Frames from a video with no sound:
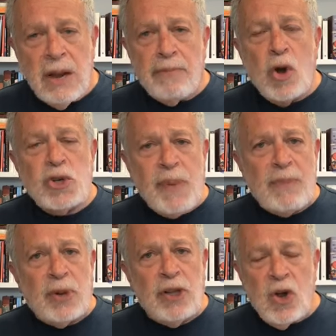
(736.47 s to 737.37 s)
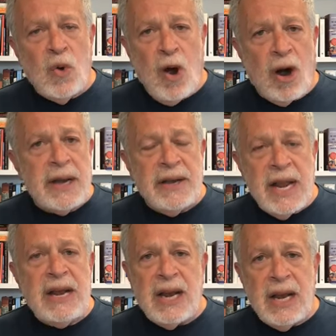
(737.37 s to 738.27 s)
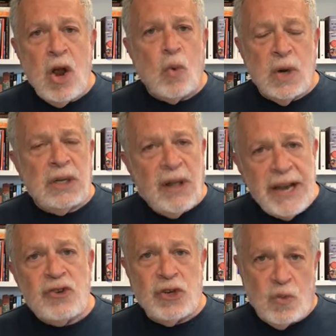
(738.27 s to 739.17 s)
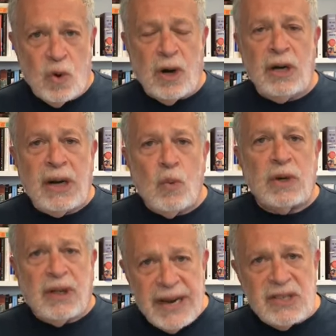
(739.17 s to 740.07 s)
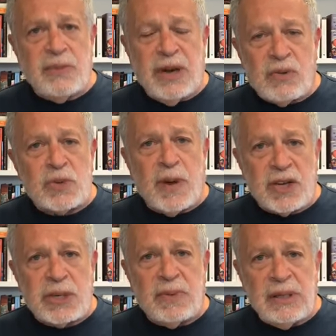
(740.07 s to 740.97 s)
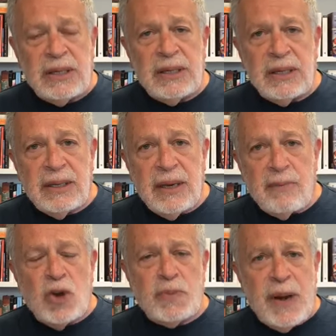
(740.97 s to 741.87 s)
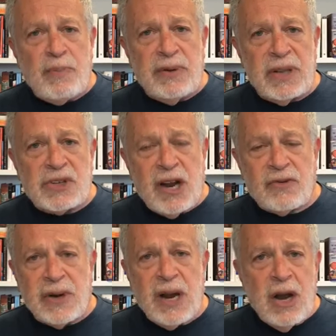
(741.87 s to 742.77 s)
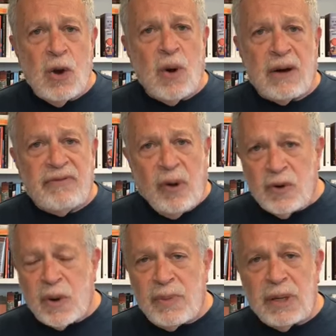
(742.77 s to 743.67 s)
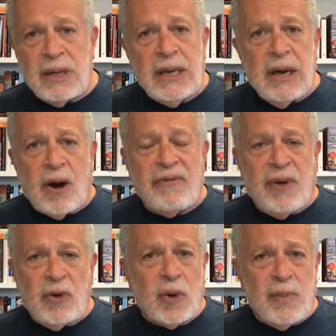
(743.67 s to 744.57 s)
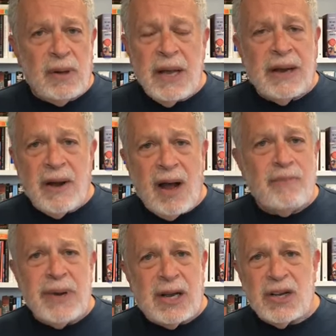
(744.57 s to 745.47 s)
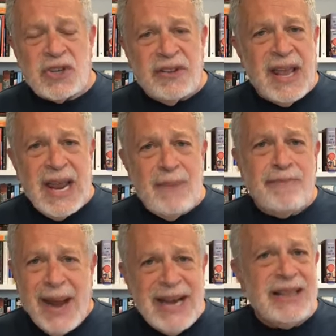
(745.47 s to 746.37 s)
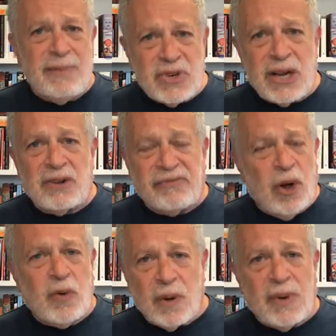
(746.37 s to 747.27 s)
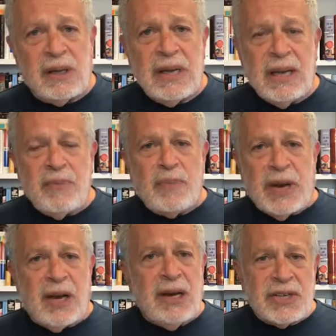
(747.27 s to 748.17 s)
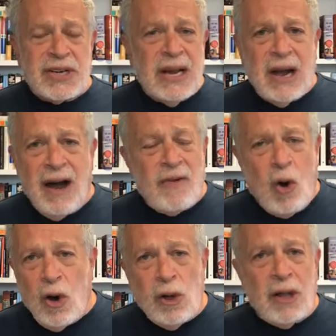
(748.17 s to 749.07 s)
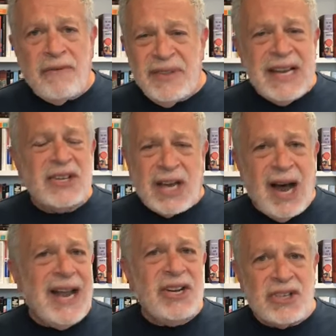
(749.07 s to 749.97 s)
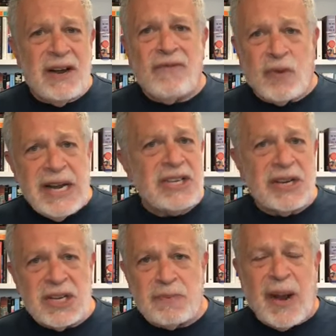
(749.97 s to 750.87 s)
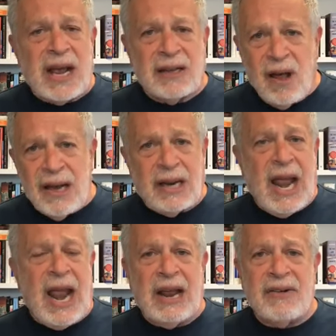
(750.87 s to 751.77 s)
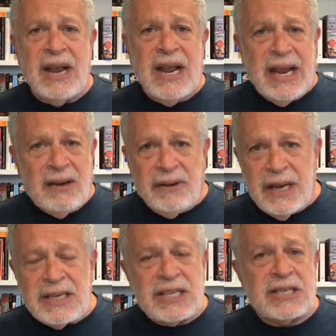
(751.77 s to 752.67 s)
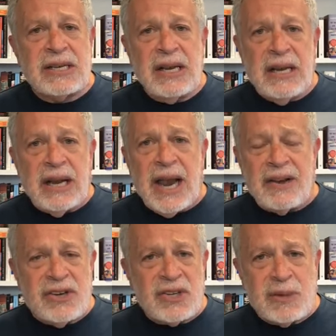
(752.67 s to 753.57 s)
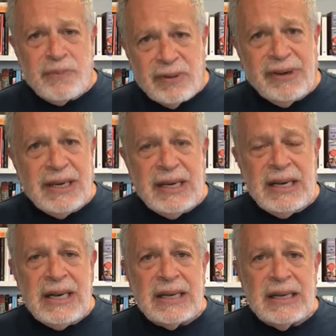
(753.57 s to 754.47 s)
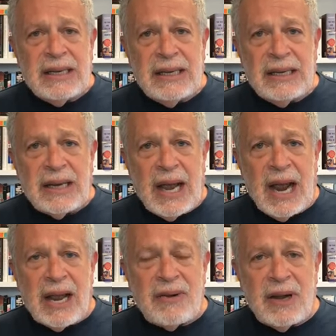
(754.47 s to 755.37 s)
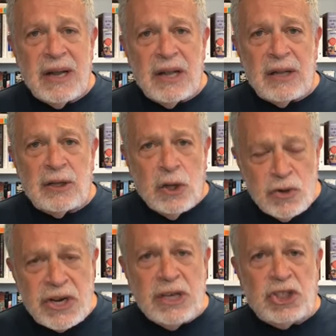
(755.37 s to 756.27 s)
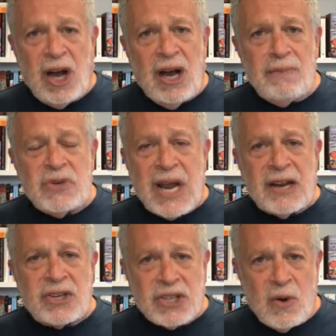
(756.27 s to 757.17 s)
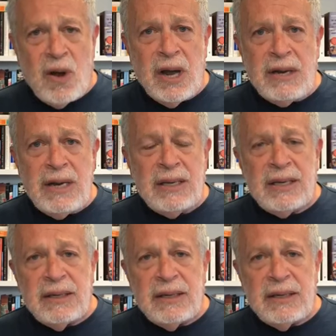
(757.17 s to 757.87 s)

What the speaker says: Most people who are needy would like to work, would like to be responsible. Most people in this country who are vulnerable not because they made themselves vulnerable, but because of all of these kinds of reasons: bad luck and illness and disability and losing jobs and so on.